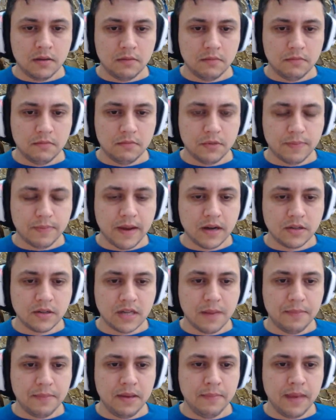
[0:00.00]
spider
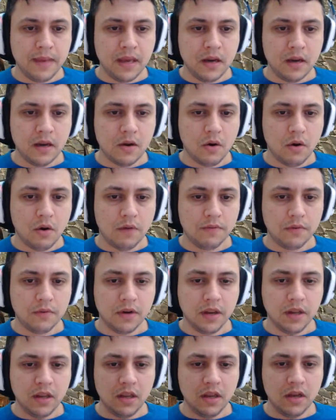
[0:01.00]
zombie made it over
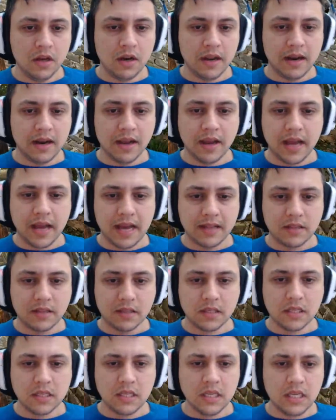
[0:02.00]
here and I had
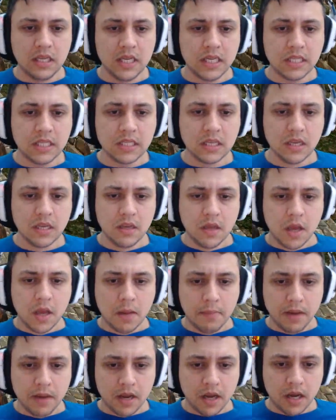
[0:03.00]
to kill it.
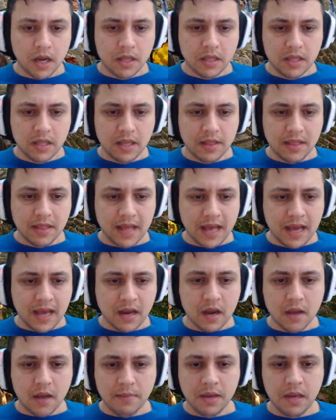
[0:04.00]
But other than
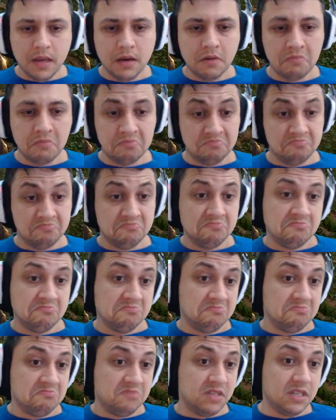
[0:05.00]
that, I mean,
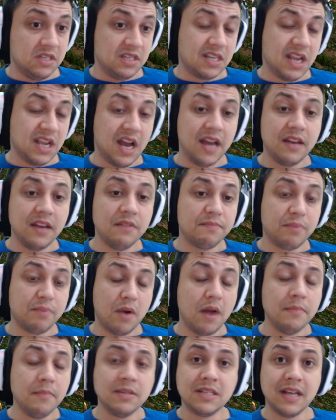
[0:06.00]
this is kind of
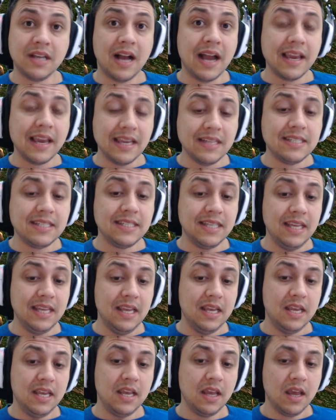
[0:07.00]
promising. I can
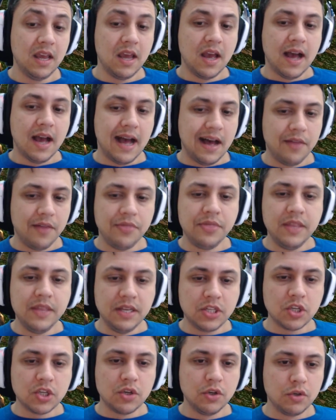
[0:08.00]
see how
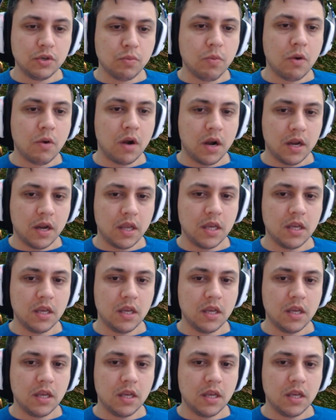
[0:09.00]
this could work